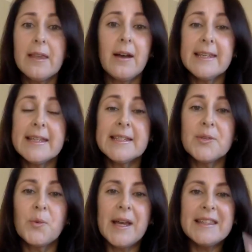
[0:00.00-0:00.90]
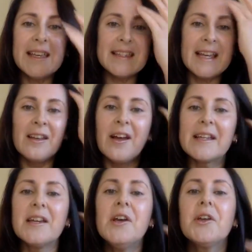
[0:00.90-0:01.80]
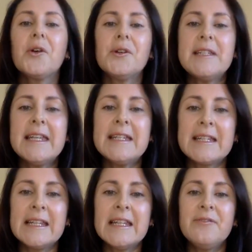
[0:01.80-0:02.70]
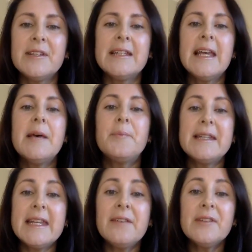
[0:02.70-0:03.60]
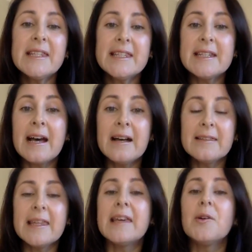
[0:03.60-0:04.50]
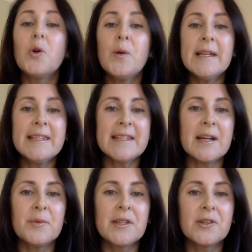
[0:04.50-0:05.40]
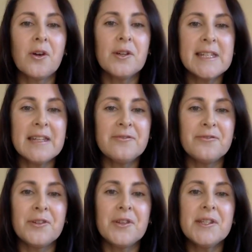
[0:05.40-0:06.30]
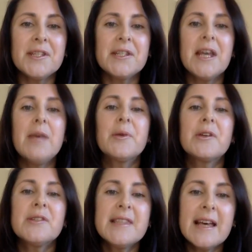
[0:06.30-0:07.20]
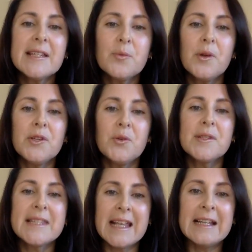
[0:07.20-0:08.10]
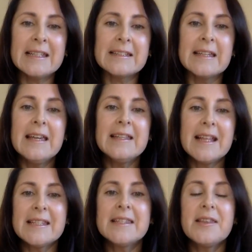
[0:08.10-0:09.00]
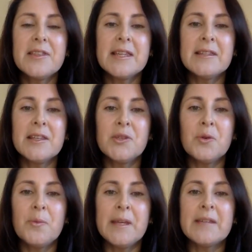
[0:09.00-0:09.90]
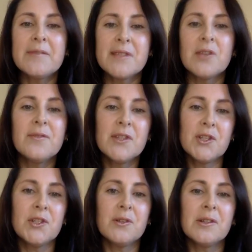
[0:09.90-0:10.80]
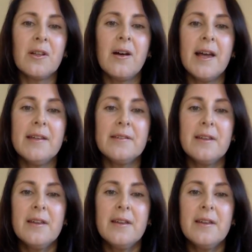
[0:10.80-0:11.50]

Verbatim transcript: I guess the way that they like content delivered, but never start there. Always start with the content first, because that's what you're selling. That's the thing that you're being of service to your client